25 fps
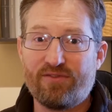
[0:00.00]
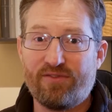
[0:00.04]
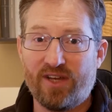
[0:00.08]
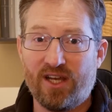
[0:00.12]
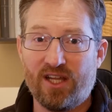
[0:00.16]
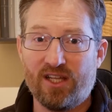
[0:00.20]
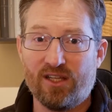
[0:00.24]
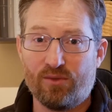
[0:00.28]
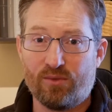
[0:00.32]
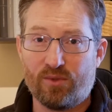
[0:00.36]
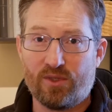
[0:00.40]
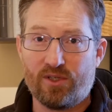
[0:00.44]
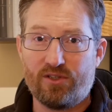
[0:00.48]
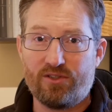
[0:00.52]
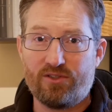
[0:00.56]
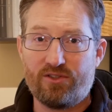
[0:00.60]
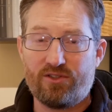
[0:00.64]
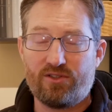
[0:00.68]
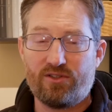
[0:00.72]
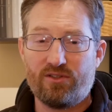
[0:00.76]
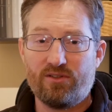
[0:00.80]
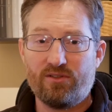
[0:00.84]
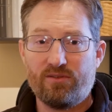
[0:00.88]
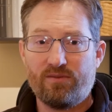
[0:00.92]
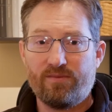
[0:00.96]

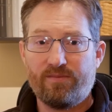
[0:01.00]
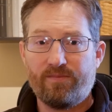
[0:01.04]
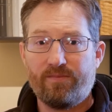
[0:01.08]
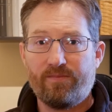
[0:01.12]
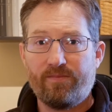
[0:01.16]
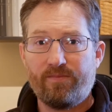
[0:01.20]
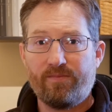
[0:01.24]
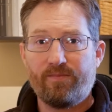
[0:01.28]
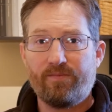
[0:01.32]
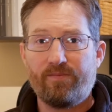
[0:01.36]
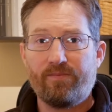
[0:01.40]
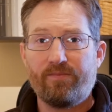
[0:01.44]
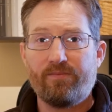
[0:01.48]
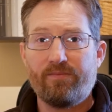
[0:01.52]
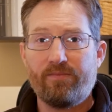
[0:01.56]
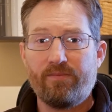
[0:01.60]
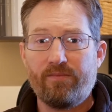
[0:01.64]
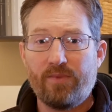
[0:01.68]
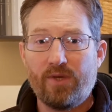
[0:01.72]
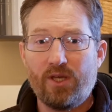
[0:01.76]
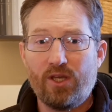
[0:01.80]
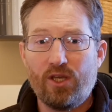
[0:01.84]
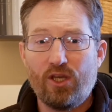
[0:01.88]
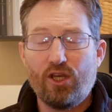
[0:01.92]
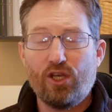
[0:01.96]
followers
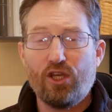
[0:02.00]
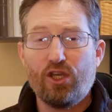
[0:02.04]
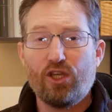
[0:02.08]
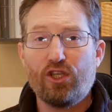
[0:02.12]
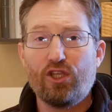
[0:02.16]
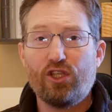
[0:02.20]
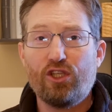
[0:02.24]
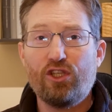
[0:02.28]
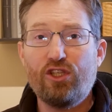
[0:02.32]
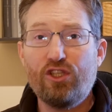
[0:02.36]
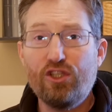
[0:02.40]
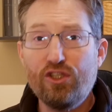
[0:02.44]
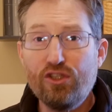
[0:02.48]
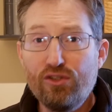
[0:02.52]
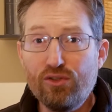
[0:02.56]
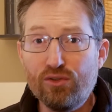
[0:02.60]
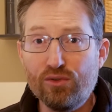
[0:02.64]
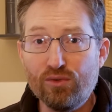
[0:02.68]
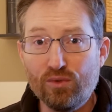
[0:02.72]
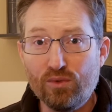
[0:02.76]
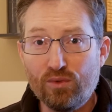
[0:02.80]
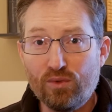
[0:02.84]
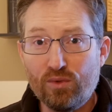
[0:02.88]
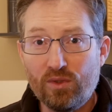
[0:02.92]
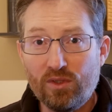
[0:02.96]

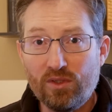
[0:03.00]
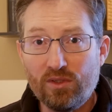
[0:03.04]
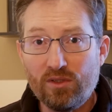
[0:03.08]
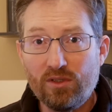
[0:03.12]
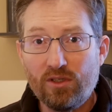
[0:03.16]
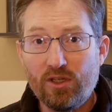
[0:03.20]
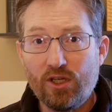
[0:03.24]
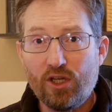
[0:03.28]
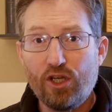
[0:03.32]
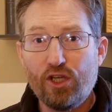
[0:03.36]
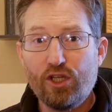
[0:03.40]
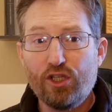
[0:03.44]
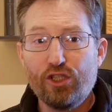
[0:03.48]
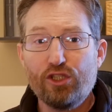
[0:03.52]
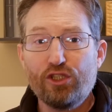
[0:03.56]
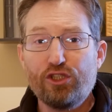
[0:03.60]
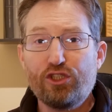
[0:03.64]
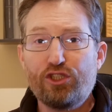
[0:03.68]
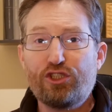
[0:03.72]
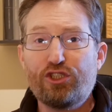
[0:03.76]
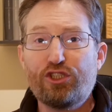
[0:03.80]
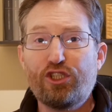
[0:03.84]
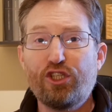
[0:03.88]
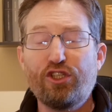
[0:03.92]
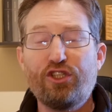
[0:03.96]
You
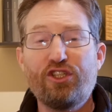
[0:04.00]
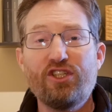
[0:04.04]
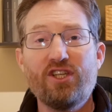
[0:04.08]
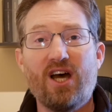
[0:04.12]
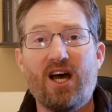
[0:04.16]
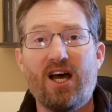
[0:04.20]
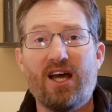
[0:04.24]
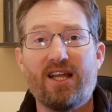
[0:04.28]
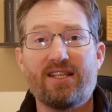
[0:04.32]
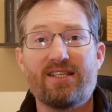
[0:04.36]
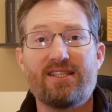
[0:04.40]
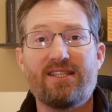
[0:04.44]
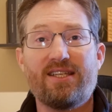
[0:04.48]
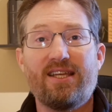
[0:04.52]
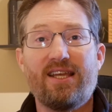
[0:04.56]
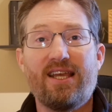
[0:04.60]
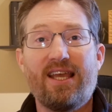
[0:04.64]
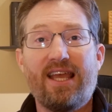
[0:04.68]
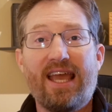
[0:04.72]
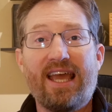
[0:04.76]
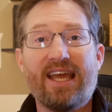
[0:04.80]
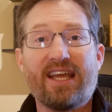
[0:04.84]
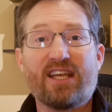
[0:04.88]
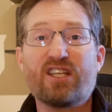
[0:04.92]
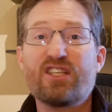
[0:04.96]
should not
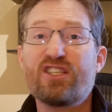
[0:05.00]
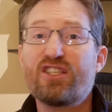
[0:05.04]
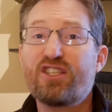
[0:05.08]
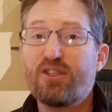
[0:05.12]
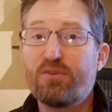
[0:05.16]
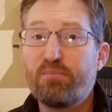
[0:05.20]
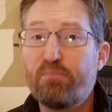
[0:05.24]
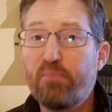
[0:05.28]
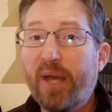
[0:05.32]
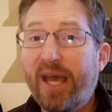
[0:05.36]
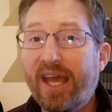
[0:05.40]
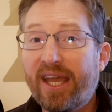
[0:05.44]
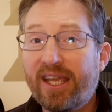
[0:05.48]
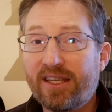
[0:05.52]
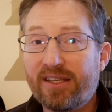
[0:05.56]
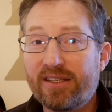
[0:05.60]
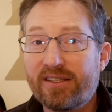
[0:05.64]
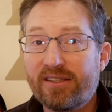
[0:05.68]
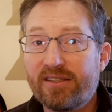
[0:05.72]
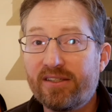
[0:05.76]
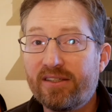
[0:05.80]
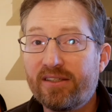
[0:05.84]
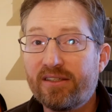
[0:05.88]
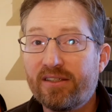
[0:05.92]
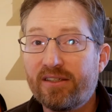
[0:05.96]

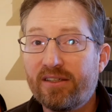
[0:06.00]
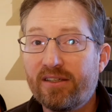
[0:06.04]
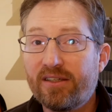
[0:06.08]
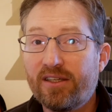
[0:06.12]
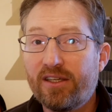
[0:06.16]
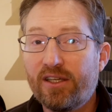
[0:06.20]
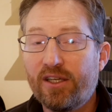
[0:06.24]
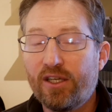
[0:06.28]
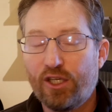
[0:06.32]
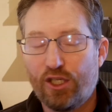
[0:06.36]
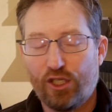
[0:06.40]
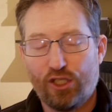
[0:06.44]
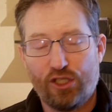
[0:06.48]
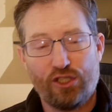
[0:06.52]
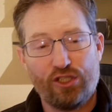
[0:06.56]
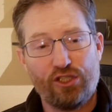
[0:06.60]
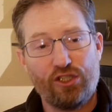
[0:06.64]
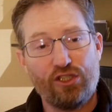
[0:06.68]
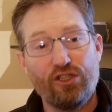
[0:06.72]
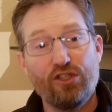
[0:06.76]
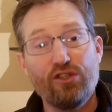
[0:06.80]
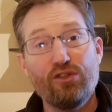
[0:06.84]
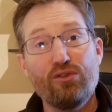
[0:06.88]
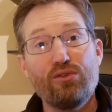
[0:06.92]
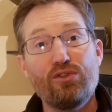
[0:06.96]
expect
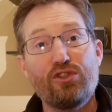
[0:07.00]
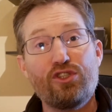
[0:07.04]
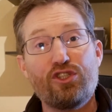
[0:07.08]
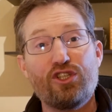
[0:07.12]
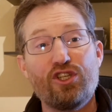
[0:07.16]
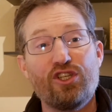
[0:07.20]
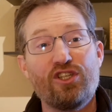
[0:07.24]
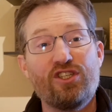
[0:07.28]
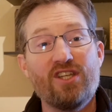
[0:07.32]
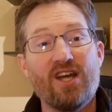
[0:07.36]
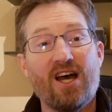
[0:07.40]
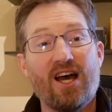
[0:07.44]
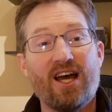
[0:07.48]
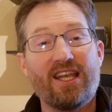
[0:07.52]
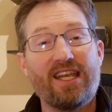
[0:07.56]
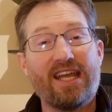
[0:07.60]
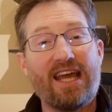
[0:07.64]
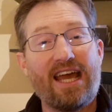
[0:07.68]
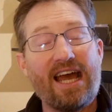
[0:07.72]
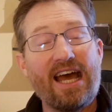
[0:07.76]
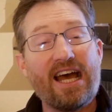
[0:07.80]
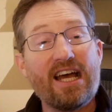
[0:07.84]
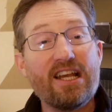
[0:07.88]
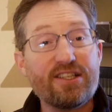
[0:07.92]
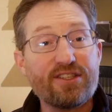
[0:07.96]
you should not
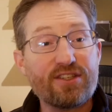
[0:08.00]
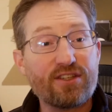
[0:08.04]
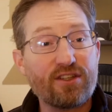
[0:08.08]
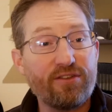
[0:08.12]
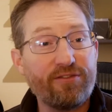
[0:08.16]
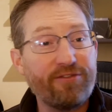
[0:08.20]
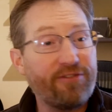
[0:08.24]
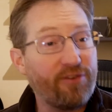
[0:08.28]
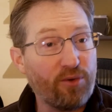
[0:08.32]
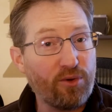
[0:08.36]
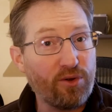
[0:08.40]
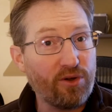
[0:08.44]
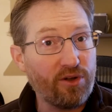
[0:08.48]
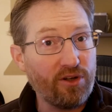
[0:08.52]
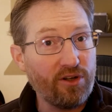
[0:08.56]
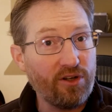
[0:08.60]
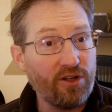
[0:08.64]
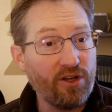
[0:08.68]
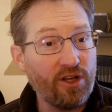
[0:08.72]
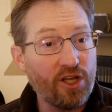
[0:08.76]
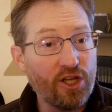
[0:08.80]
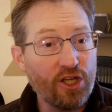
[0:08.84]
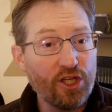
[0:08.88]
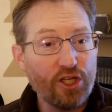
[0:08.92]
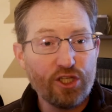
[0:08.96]
ask
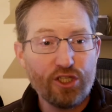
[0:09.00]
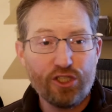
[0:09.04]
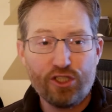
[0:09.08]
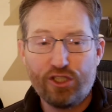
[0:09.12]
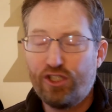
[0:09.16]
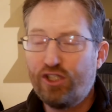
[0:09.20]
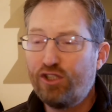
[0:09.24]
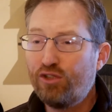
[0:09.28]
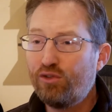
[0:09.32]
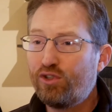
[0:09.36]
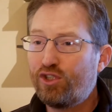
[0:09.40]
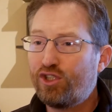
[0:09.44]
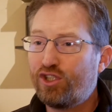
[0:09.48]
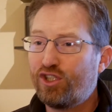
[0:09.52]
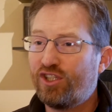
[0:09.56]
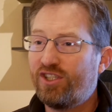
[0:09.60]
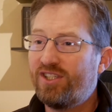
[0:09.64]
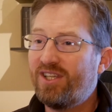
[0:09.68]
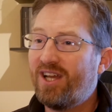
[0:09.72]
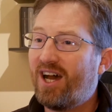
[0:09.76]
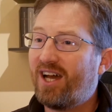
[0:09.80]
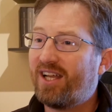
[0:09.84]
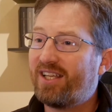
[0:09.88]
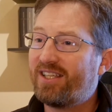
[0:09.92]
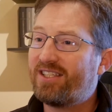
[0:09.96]
for, you should
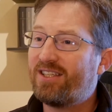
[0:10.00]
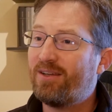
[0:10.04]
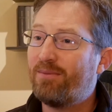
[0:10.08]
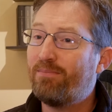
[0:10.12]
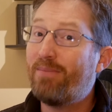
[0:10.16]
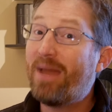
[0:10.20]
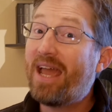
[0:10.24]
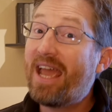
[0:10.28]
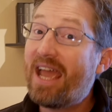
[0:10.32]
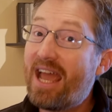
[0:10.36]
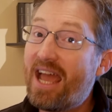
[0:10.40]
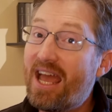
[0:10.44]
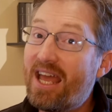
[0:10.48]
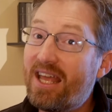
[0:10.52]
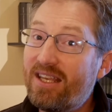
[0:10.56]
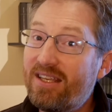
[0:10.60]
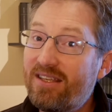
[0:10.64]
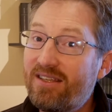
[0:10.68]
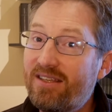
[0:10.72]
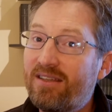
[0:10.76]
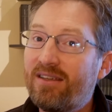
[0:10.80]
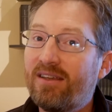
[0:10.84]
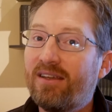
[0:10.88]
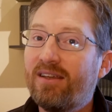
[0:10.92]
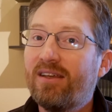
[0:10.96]
not
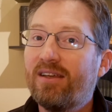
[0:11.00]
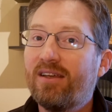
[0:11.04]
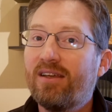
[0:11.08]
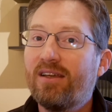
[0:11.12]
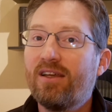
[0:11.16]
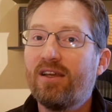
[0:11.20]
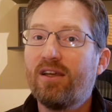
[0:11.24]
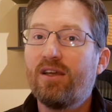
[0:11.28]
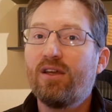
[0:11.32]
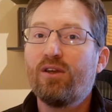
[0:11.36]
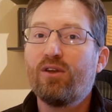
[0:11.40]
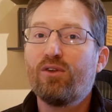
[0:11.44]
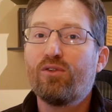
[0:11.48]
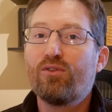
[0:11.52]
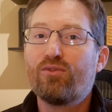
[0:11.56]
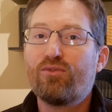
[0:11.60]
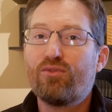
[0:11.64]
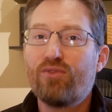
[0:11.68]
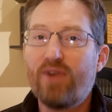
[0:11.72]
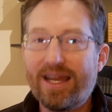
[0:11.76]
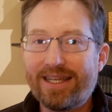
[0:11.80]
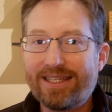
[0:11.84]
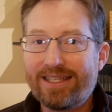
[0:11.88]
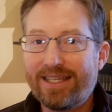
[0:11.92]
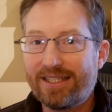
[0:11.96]
demand
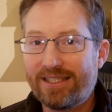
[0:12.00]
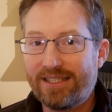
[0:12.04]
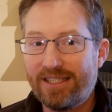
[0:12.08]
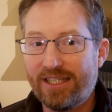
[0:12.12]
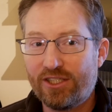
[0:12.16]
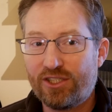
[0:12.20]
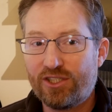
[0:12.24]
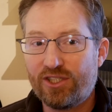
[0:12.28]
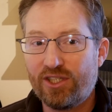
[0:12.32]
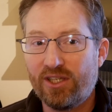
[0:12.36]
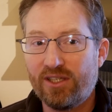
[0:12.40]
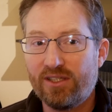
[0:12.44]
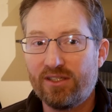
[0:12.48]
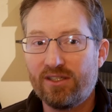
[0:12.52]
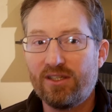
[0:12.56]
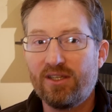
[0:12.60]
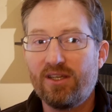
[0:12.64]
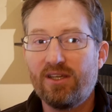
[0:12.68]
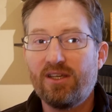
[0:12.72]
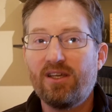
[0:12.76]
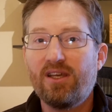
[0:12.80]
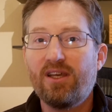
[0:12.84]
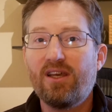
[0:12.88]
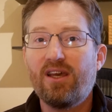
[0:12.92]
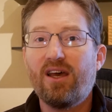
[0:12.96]
recognition
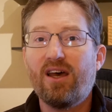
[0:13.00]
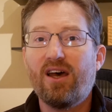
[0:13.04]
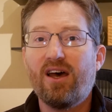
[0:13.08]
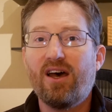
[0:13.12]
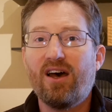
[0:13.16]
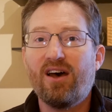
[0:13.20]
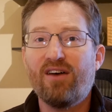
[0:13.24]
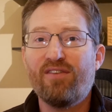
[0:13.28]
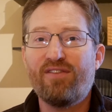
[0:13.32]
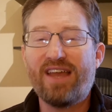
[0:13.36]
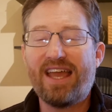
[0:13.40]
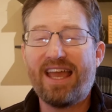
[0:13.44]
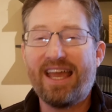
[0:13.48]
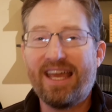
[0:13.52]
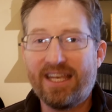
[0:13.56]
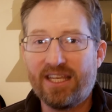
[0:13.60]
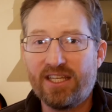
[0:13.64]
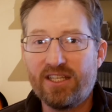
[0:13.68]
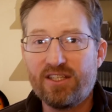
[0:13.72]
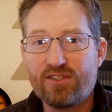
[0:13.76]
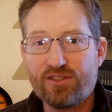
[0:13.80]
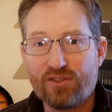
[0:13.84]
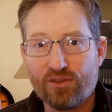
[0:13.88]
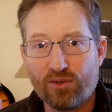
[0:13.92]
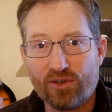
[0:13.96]
of any
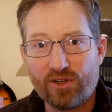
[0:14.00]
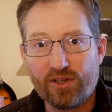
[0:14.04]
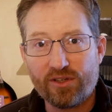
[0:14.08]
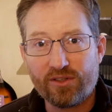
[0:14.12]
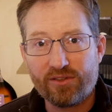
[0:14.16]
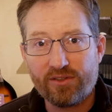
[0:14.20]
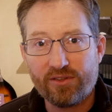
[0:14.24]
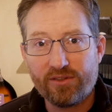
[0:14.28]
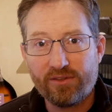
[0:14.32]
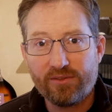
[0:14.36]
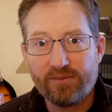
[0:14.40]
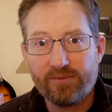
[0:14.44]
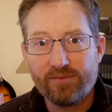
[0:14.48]
sort.